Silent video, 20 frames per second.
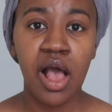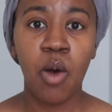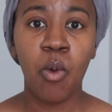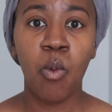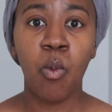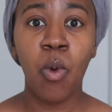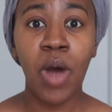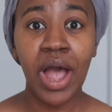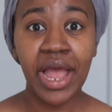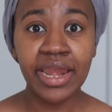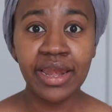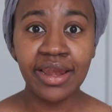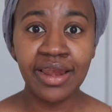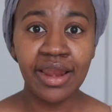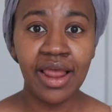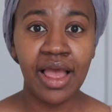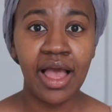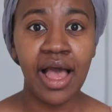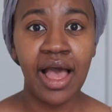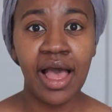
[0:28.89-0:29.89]

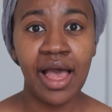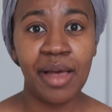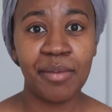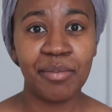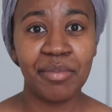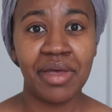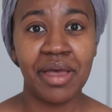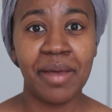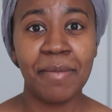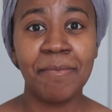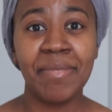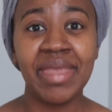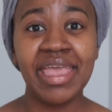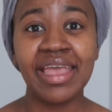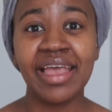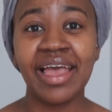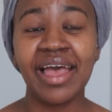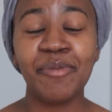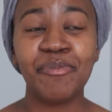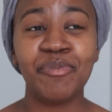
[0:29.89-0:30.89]
One,
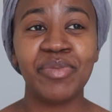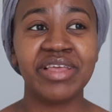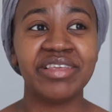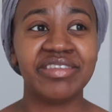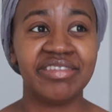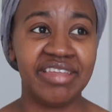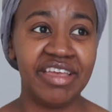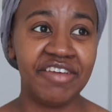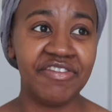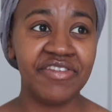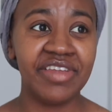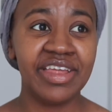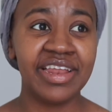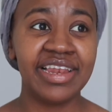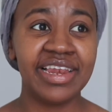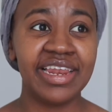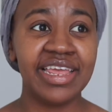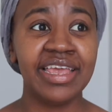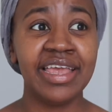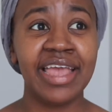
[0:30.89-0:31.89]
makeup is
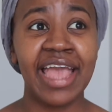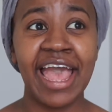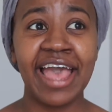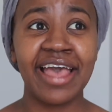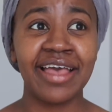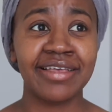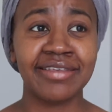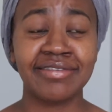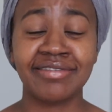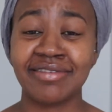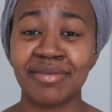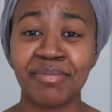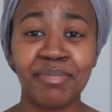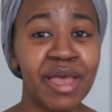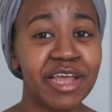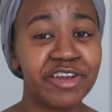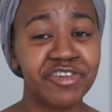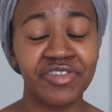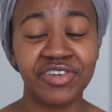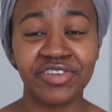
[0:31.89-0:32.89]
definitely, as
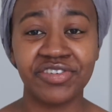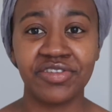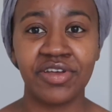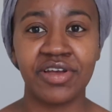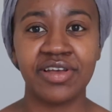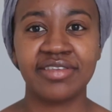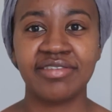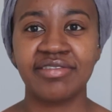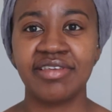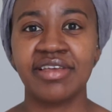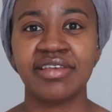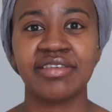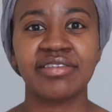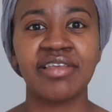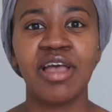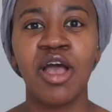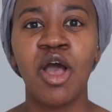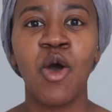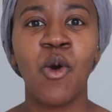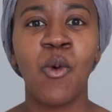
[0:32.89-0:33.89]
Patrick Starr
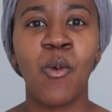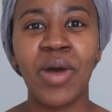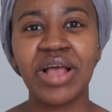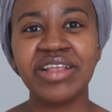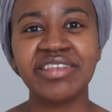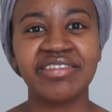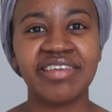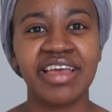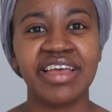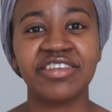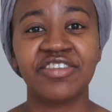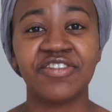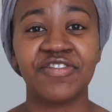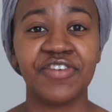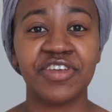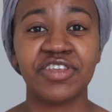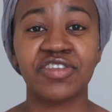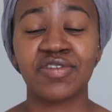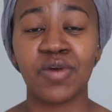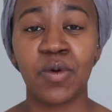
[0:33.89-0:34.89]
says, one size
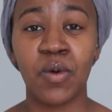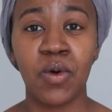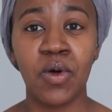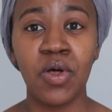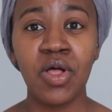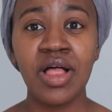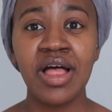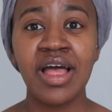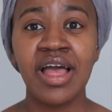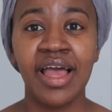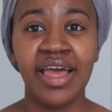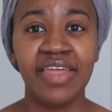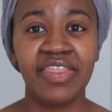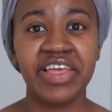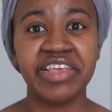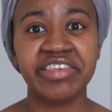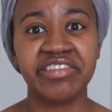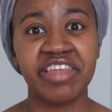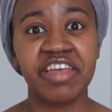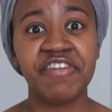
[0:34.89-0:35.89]
fits all.
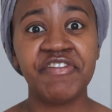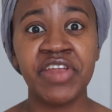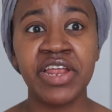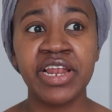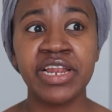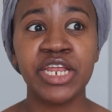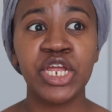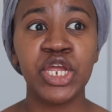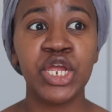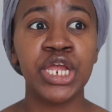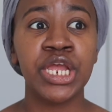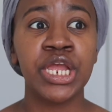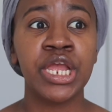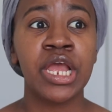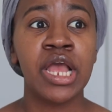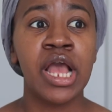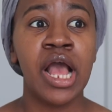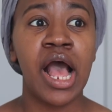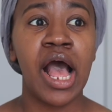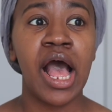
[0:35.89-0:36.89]
There's definitely
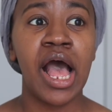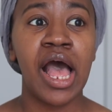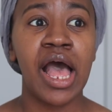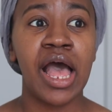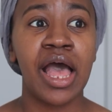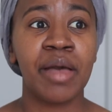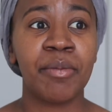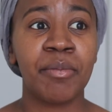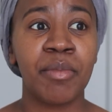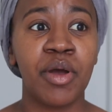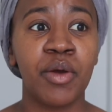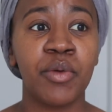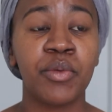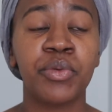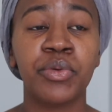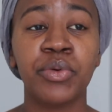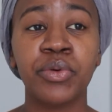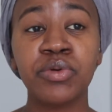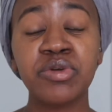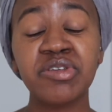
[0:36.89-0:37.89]

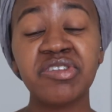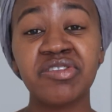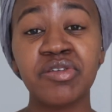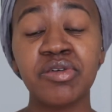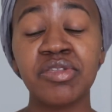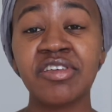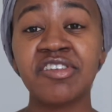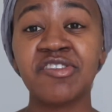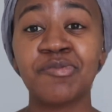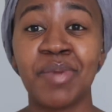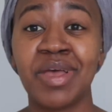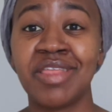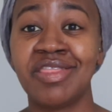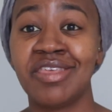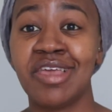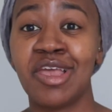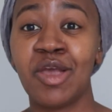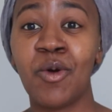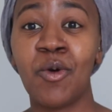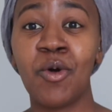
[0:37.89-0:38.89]
rules to this, but
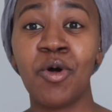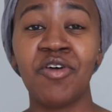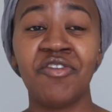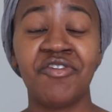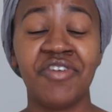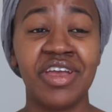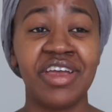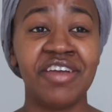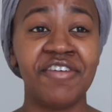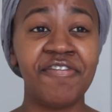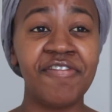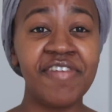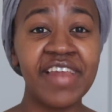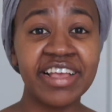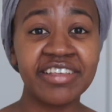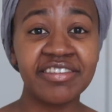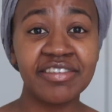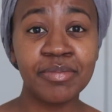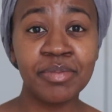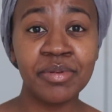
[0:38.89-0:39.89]
they're all very
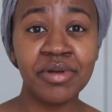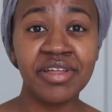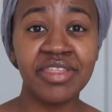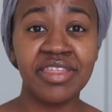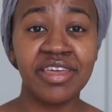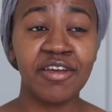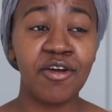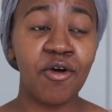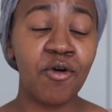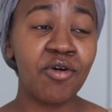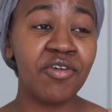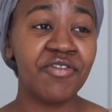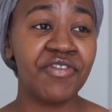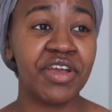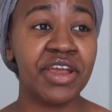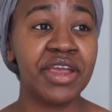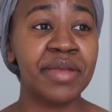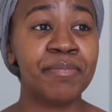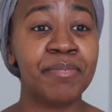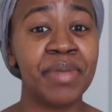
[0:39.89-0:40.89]
flexible, they're all
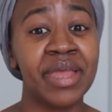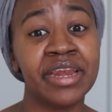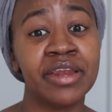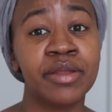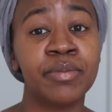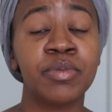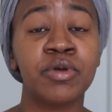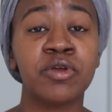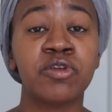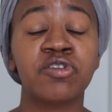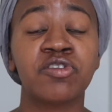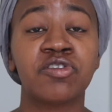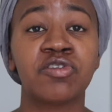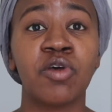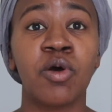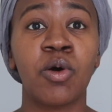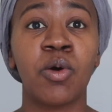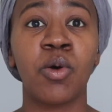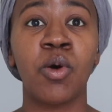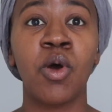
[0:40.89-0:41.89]
very bendable.
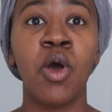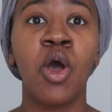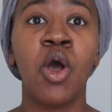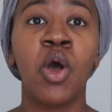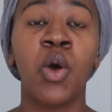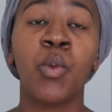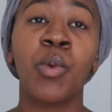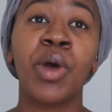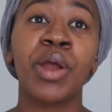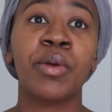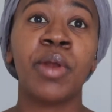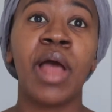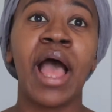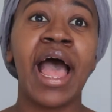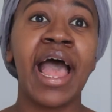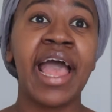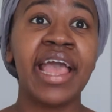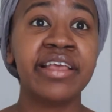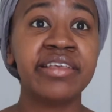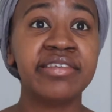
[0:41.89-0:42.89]
So what
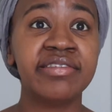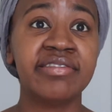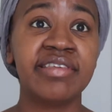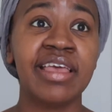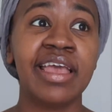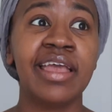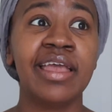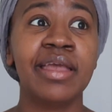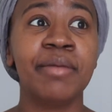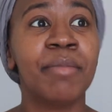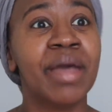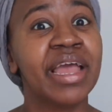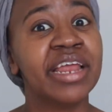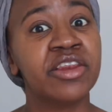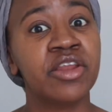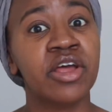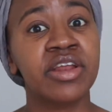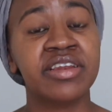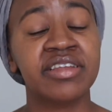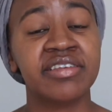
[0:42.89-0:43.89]
I say
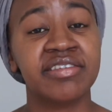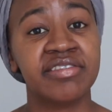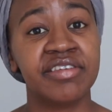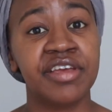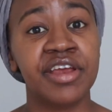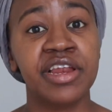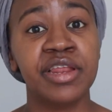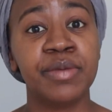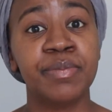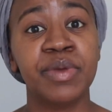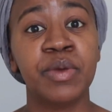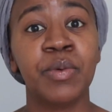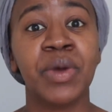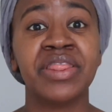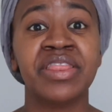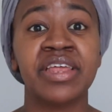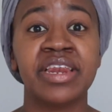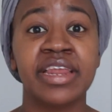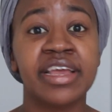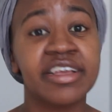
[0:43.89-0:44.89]
might not necessarily be
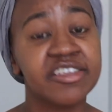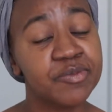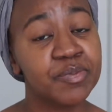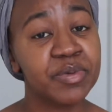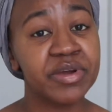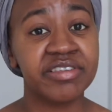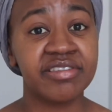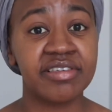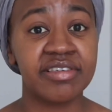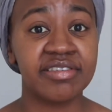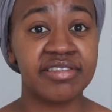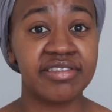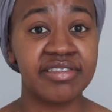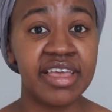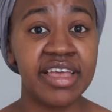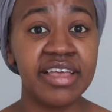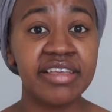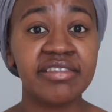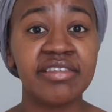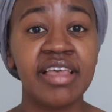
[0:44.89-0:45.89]
what the next person
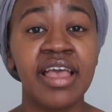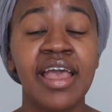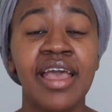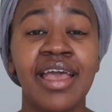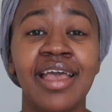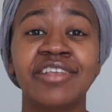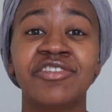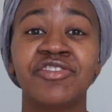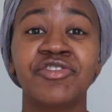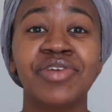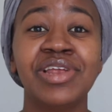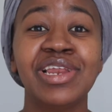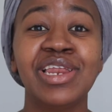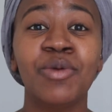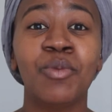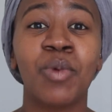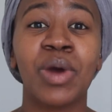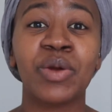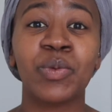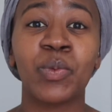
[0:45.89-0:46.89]
says. It's really
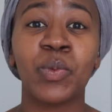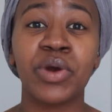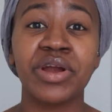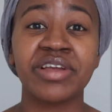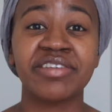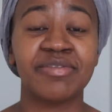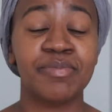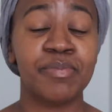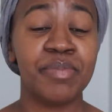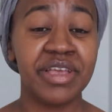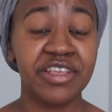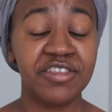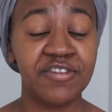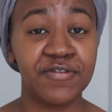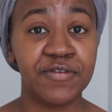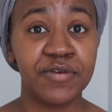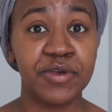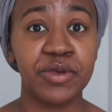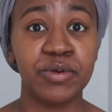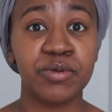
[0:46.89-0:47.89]
what works best
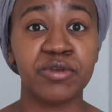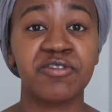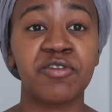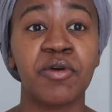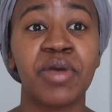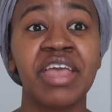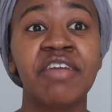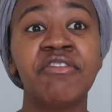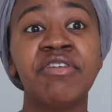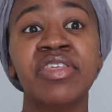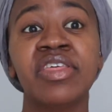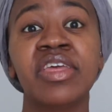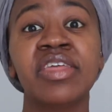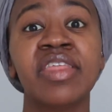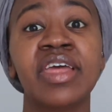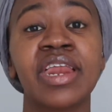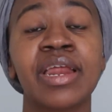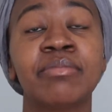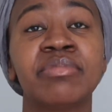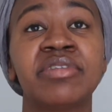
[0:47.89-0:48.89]
for you. So everything
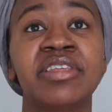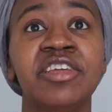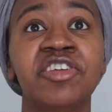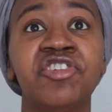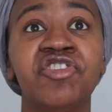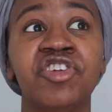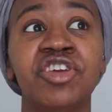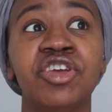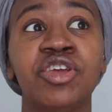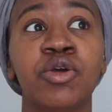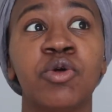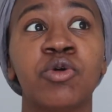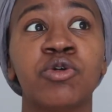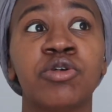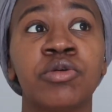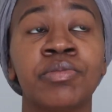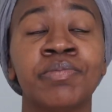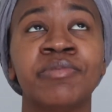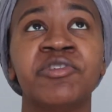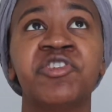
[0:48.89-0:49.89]
that I'm teaching
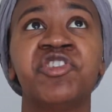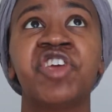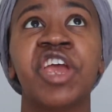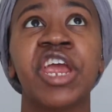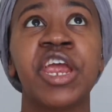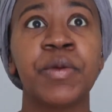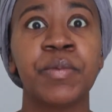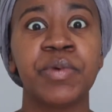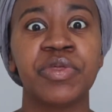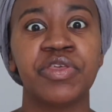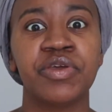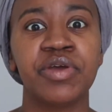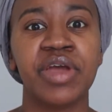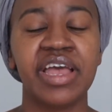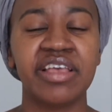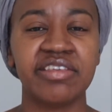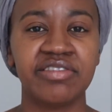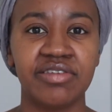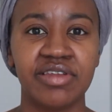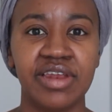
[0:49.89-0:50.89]
or sharing with you
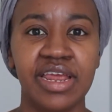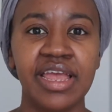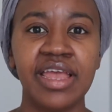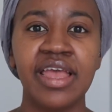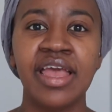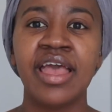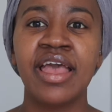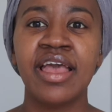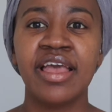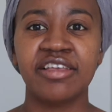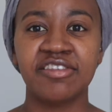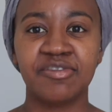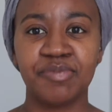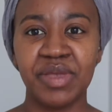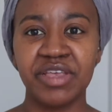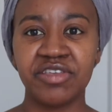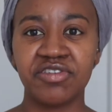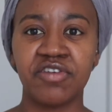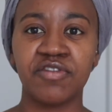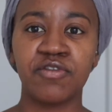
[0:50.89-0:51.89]
guys today is
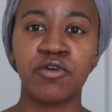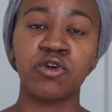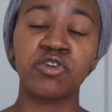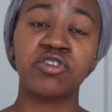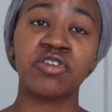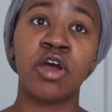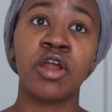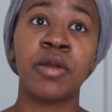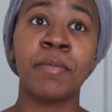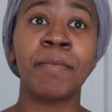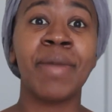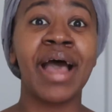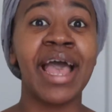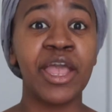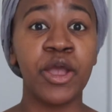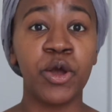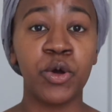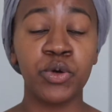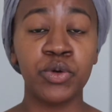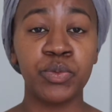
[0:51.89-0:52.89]
based, of course, on
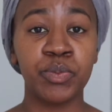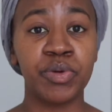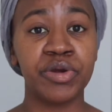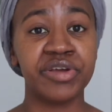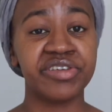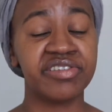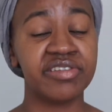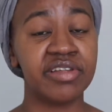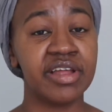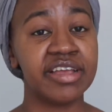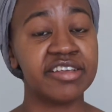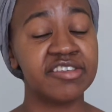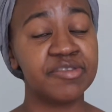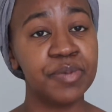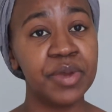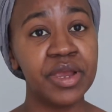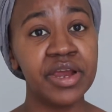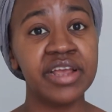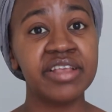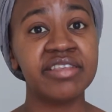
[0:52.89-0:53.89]
my own personal
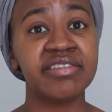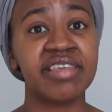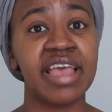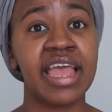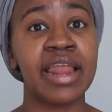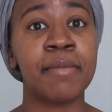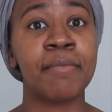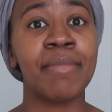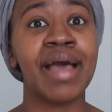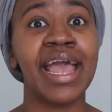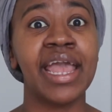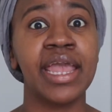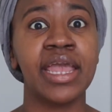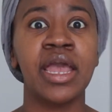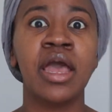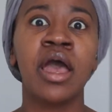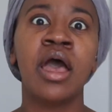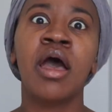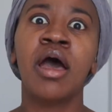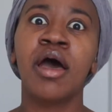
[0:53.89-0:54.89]
experience and
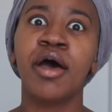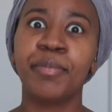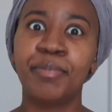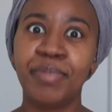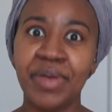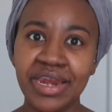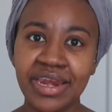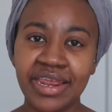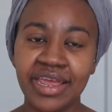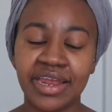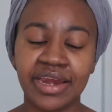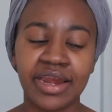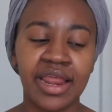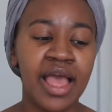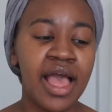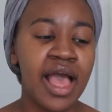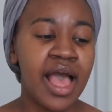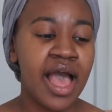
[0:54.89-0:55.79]
my opinion.